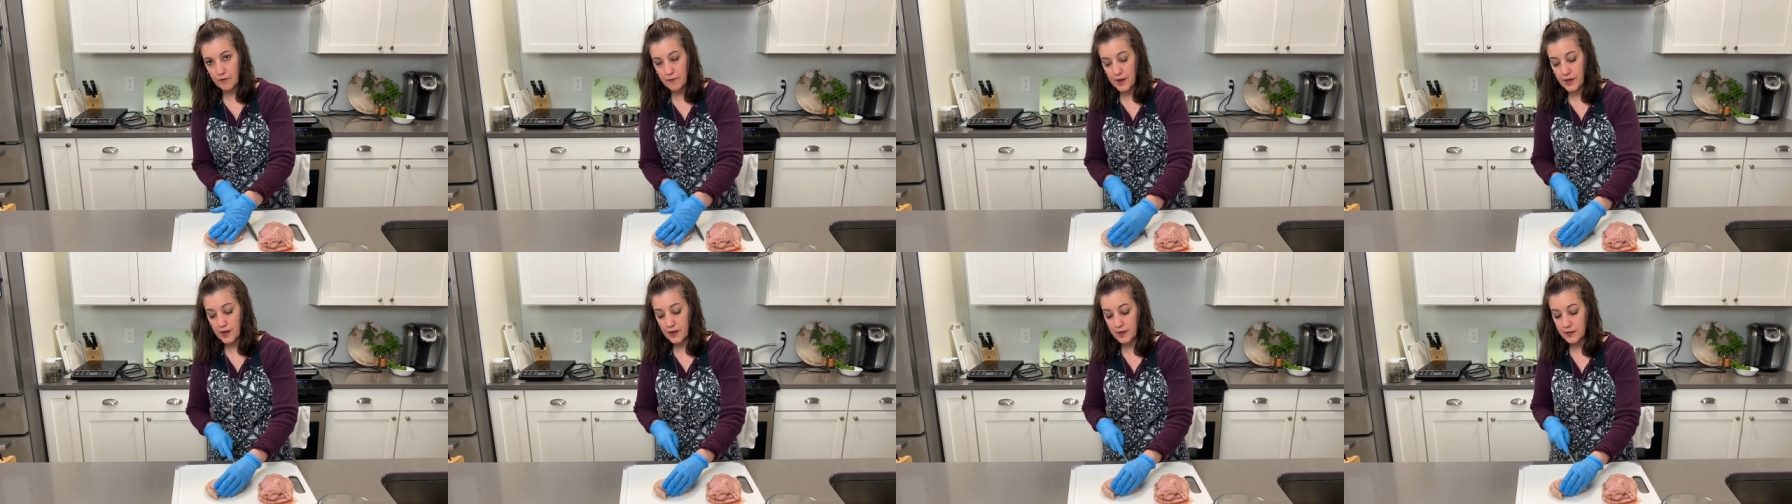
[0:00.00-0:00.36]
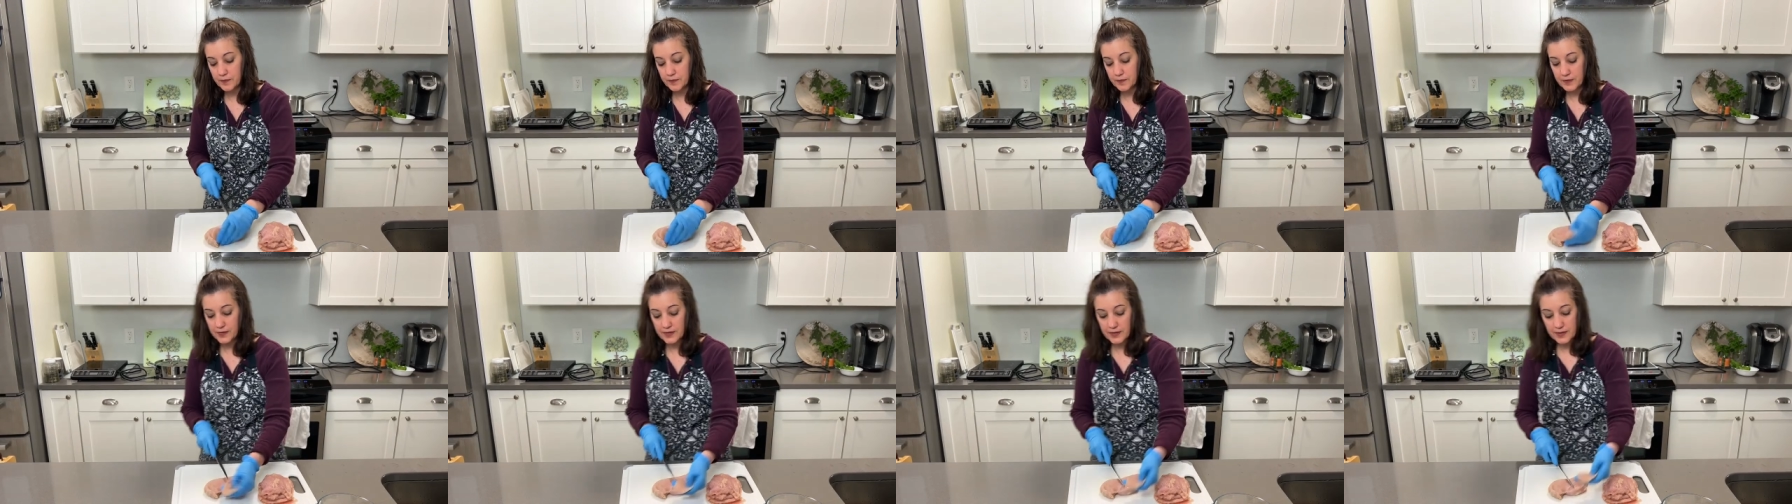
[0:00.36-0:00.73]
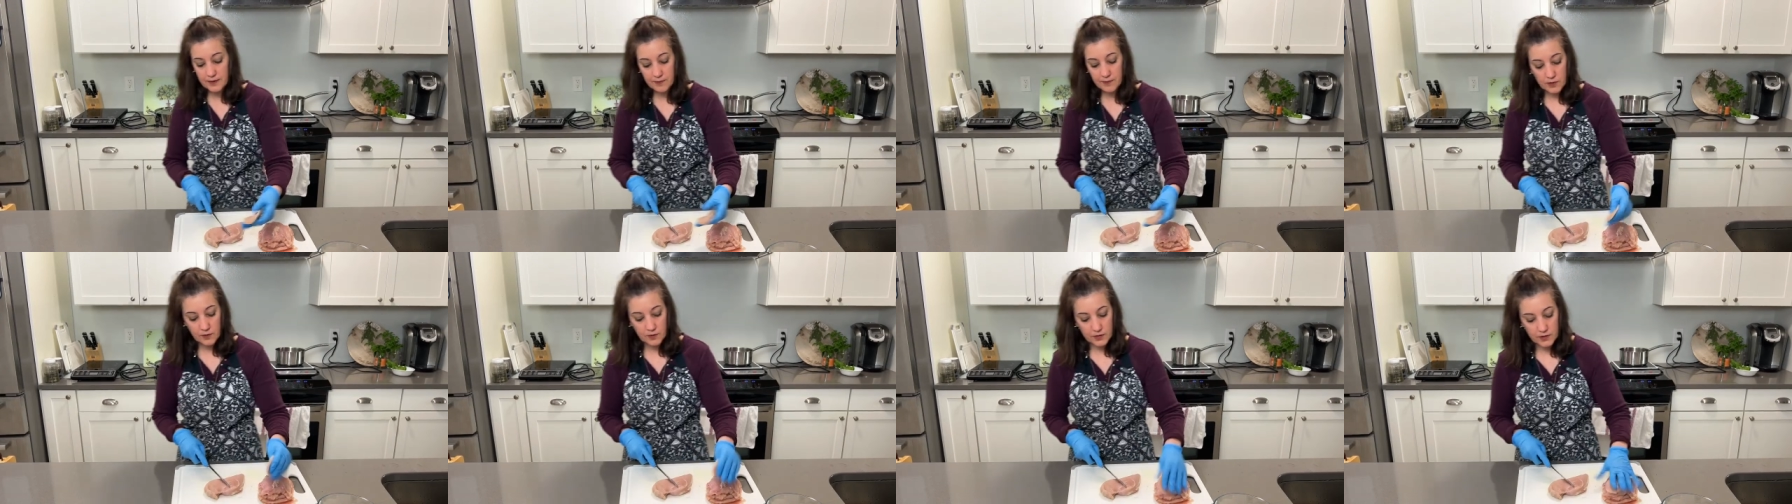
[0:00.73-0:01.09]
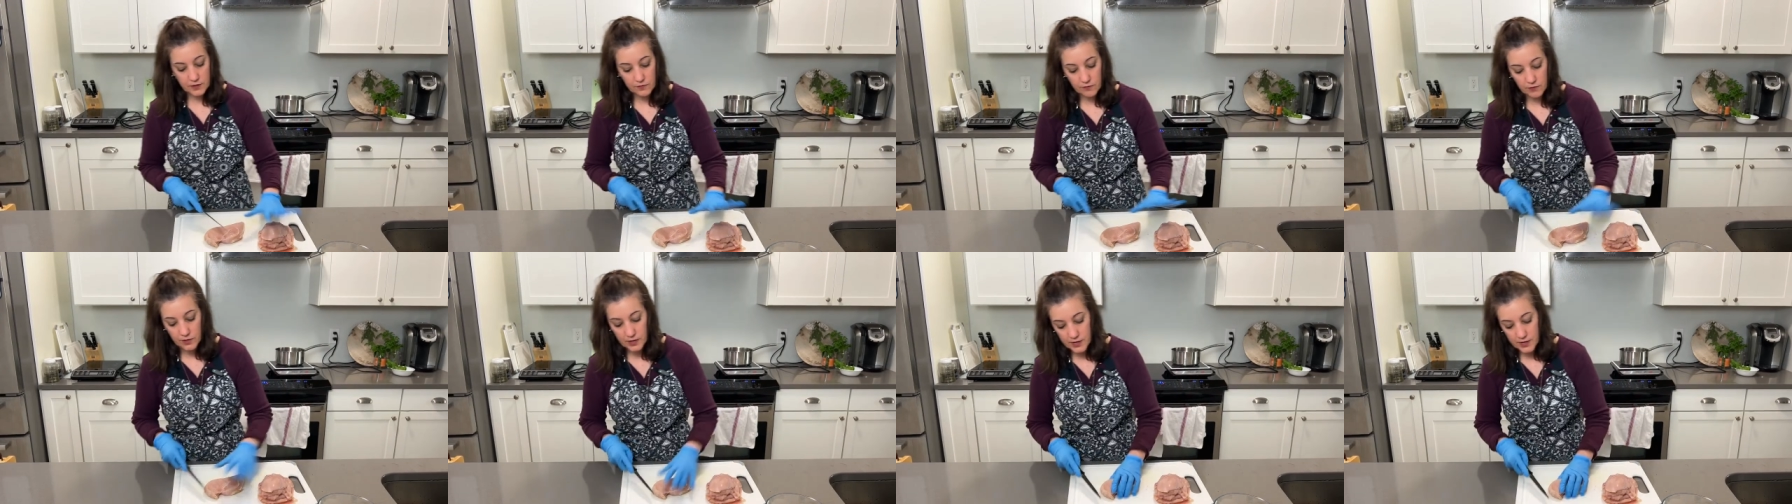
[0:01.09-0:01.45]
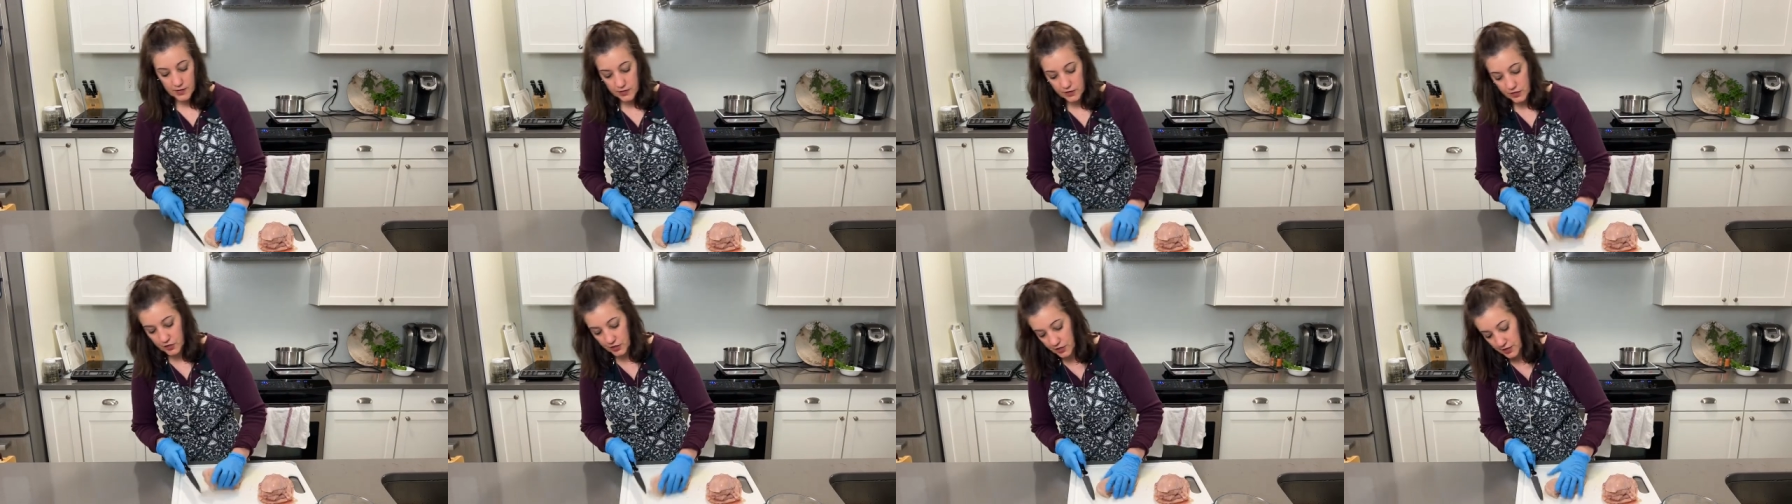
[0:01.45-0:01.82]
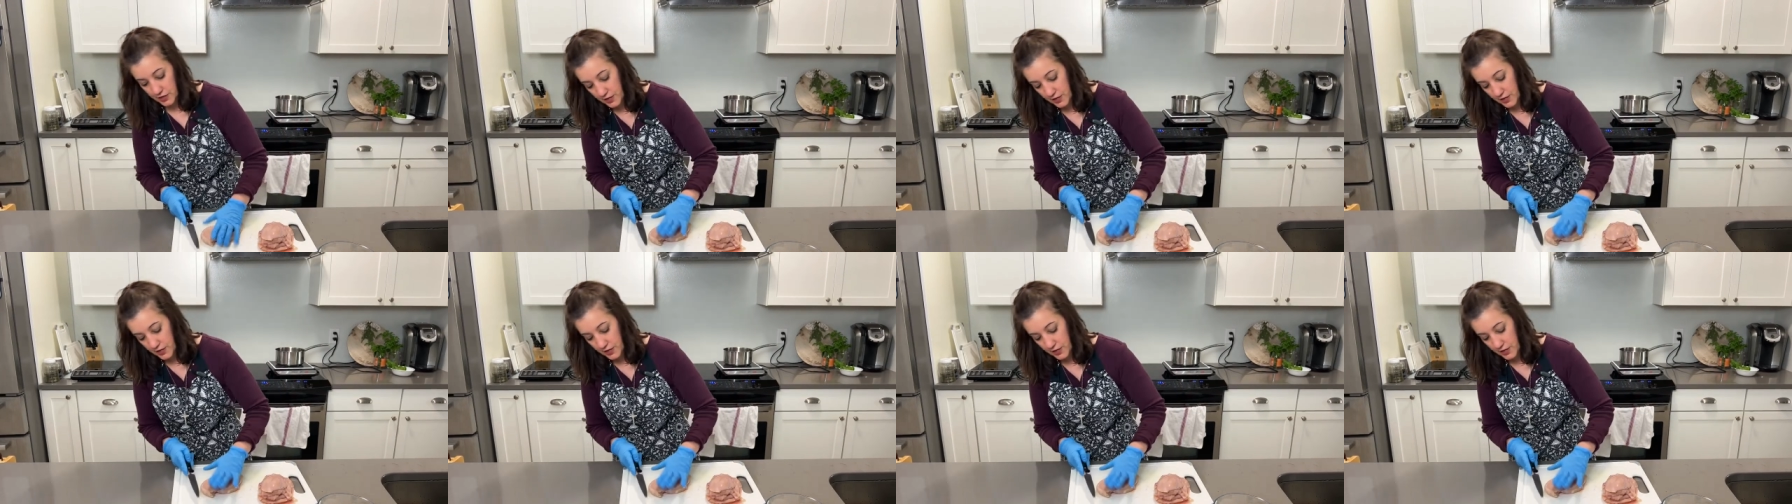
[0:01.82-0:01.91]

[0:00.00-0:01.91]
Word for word: for my husband because I am doing this for lunch,